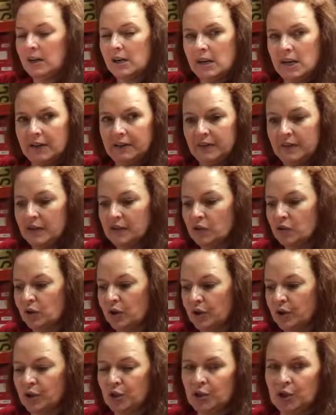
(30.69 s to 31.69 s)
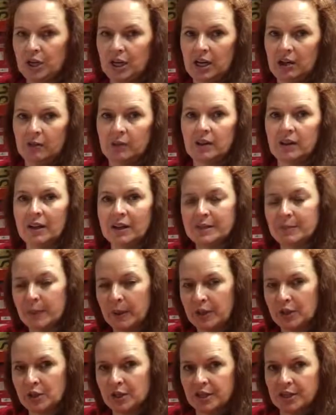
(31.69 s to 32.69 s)
and the instruction sheet with nice
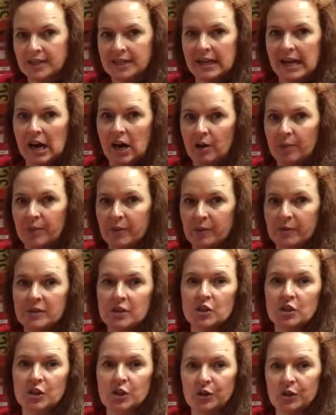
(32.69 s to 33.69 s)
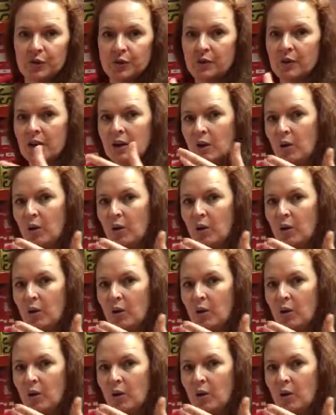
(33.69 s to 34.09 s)
pictures to help them do